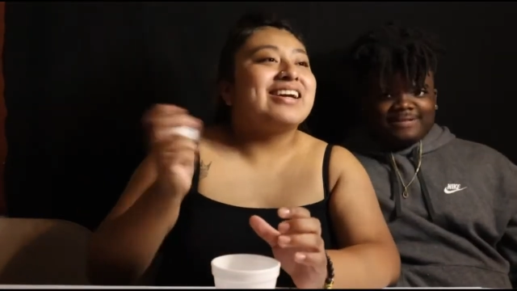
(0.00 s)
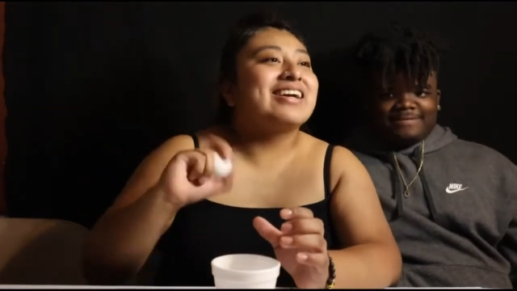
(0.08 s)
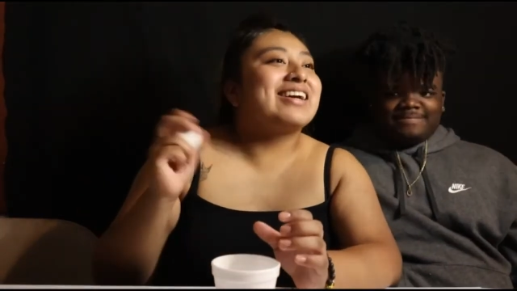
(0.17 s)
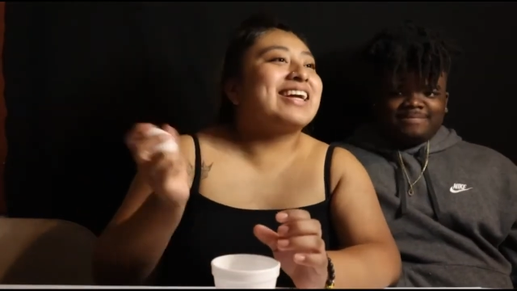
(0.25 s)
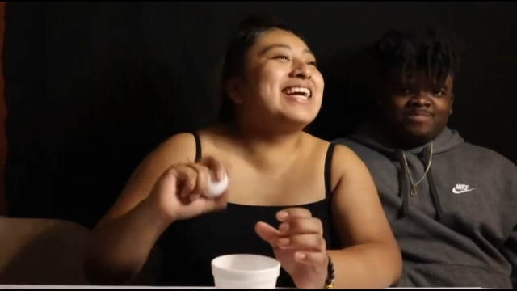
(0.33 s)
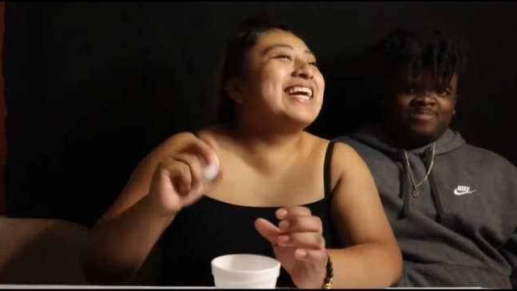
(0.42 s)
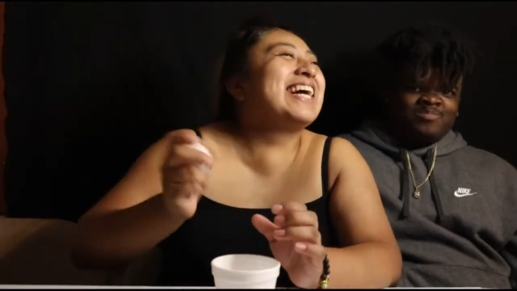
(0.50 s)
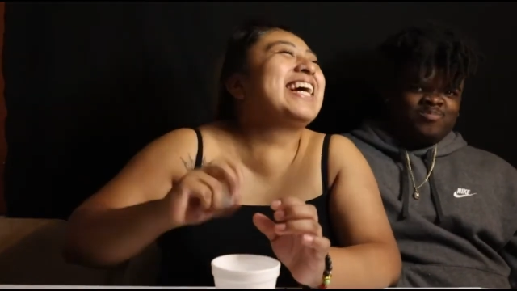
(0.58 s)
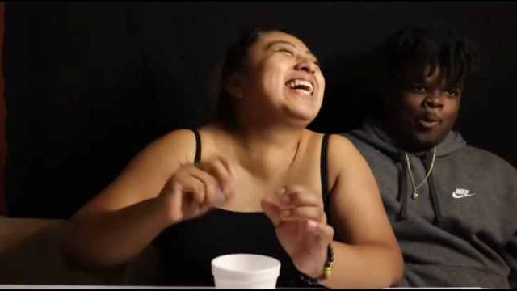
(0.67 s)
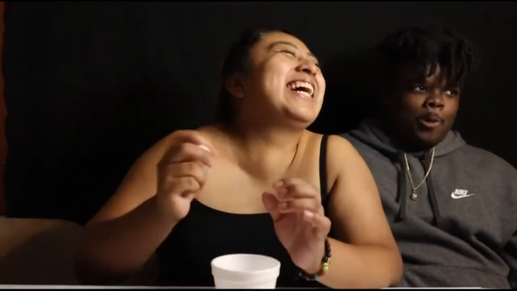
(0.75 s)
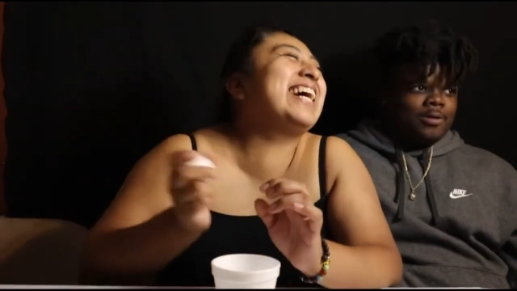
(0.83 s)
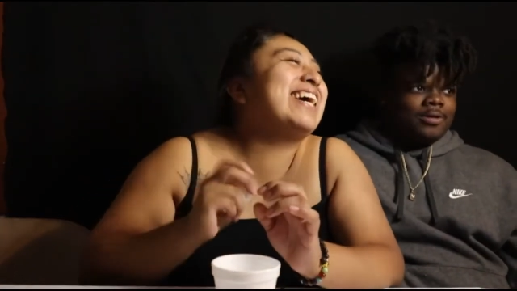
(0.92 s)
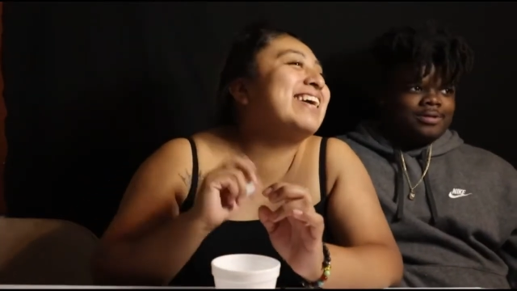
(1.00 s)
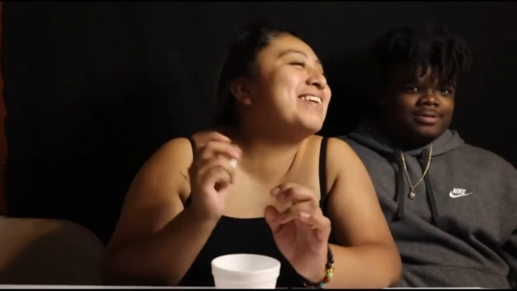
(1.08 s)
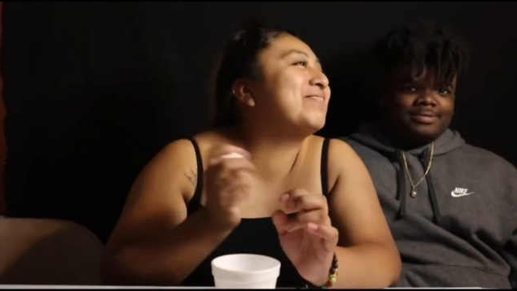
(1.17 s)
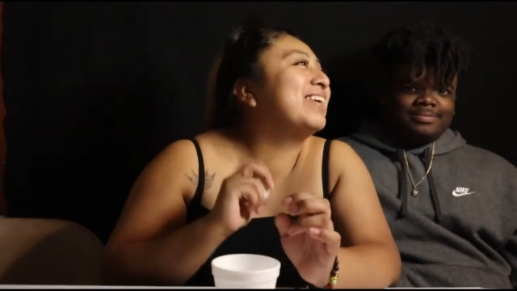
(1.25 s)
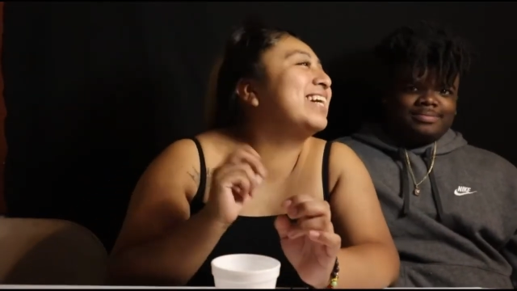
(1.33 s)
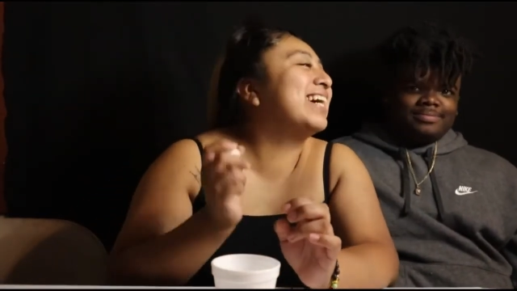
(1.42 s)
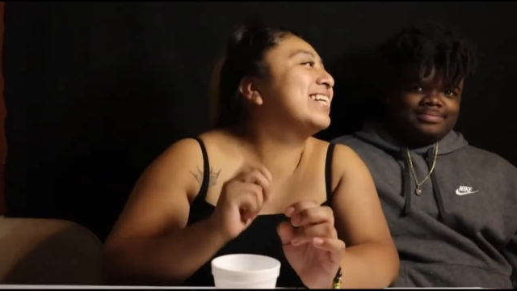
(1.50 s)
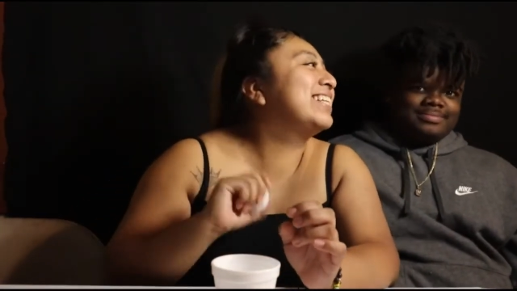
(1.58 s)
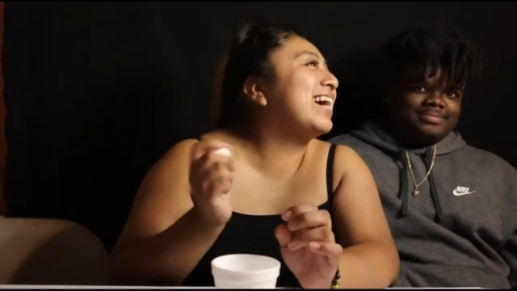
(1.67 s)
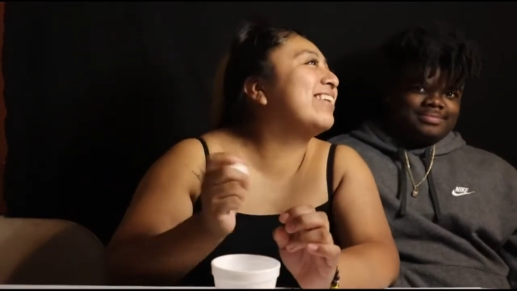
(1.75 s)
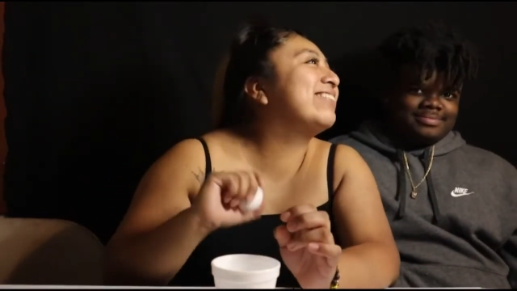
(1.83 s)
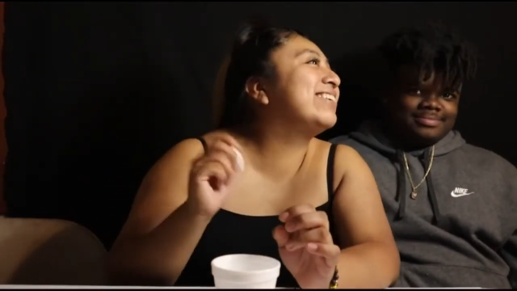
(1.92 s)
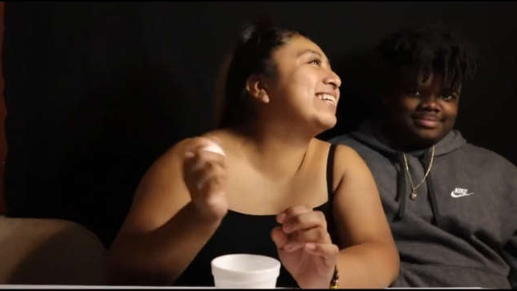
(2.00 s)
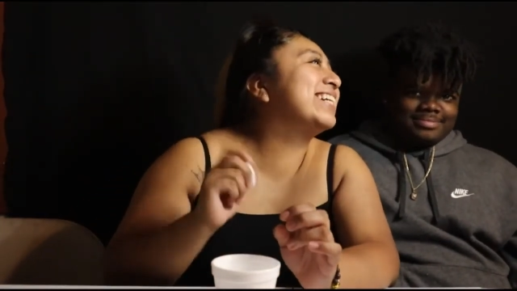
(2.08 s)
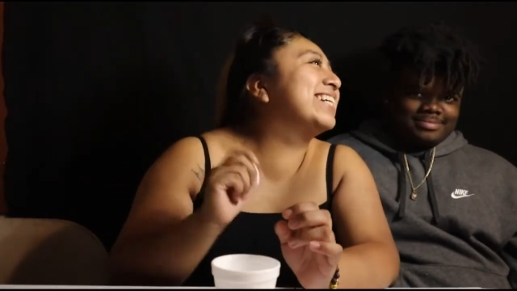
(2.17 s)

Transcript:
Speaker 1: he finally got diarrhea.